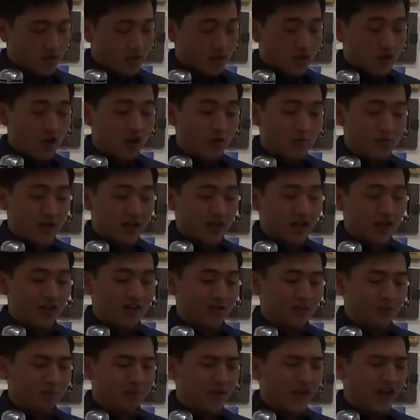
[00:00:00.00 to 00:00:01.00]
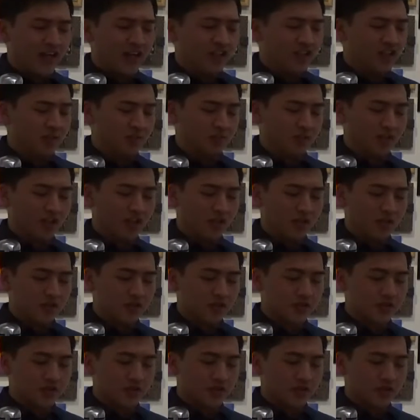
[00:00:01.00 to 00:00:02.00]
Comrade beckoned him
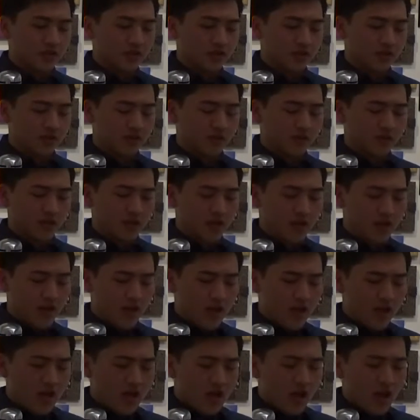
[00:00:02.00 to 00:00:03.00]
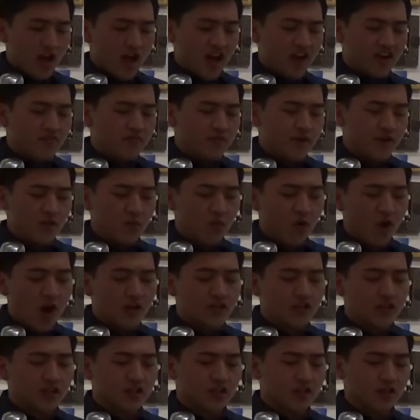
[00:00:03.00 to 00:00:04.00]
close. I've been
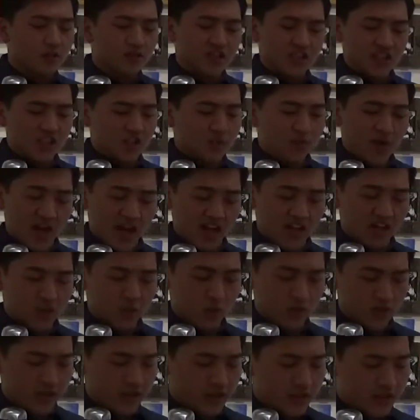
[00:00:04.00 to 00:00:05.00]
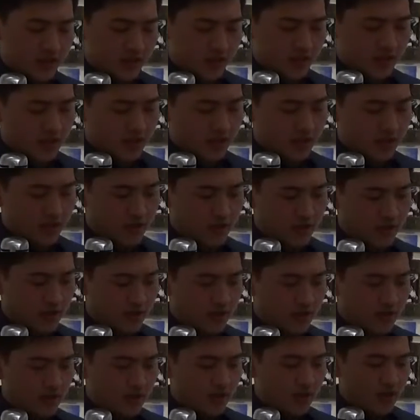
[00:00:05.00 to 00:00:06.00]
watching you these past weeks.
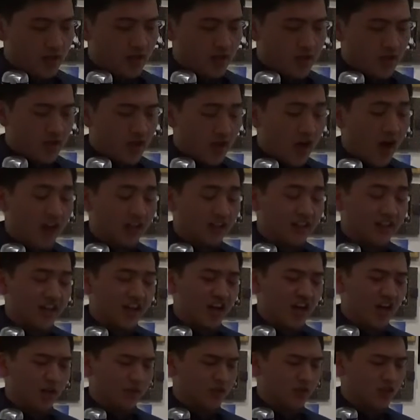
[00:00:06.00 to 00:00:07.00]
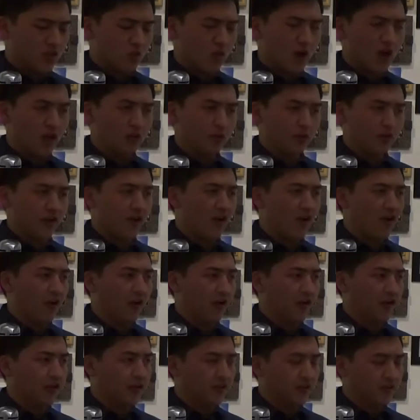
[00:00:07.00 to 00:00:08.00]
Ali swallowed
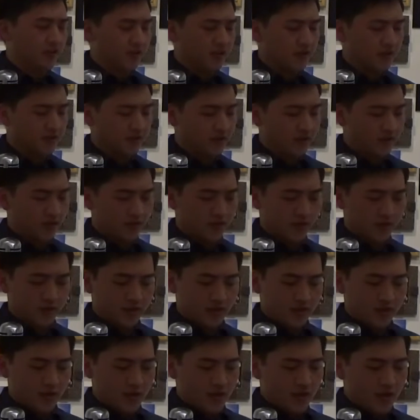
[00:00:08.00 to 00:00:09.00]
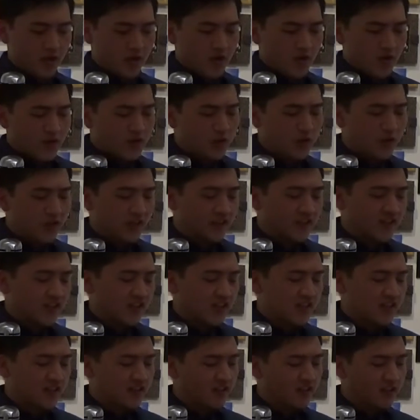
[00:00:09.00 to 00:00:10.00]
hard. You
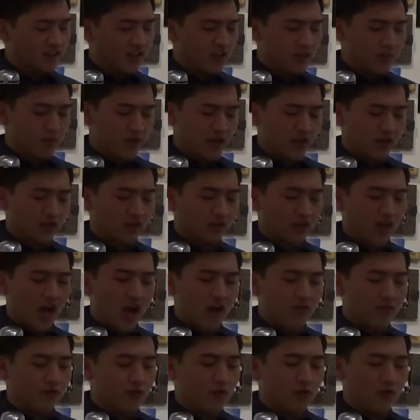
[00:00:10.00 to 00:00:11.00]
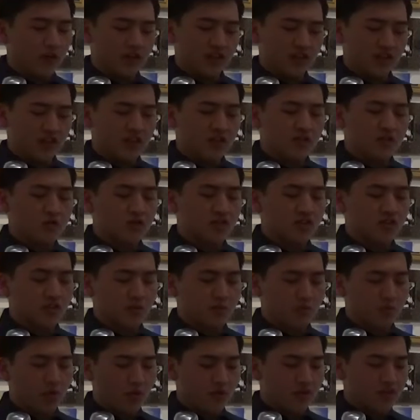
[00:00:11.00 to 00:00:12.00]
consistently make thoughtful and interesting
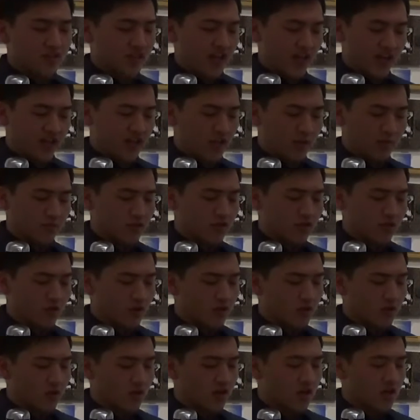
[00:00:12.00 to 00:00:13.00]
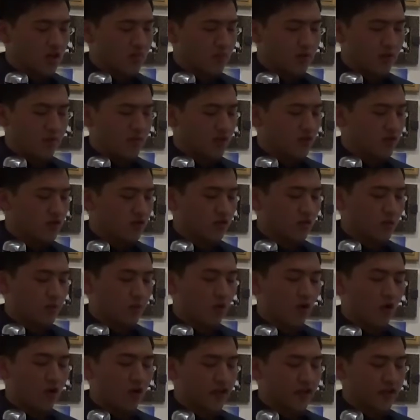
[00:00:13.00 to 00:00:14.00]
points that demonstrate your commitment to the
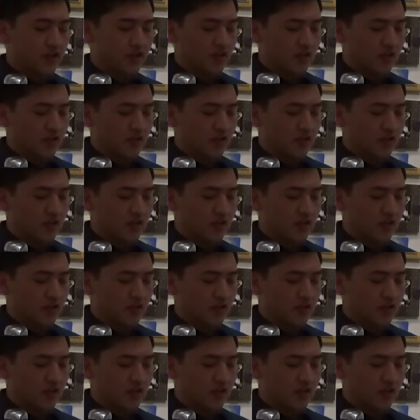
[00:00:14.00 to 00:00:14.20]
party.